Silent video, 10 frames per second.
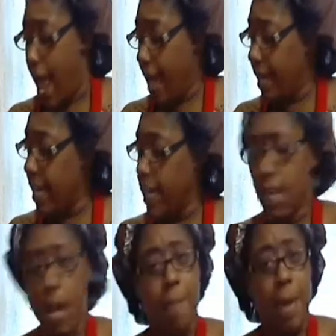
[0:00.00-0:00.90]
and get
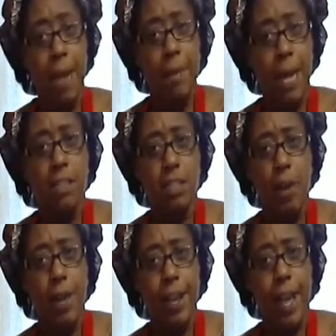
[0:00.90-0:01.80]
nutmeg without
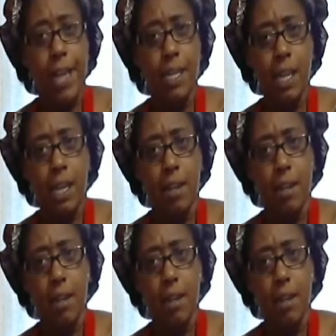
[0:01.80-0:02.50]
showing your ID.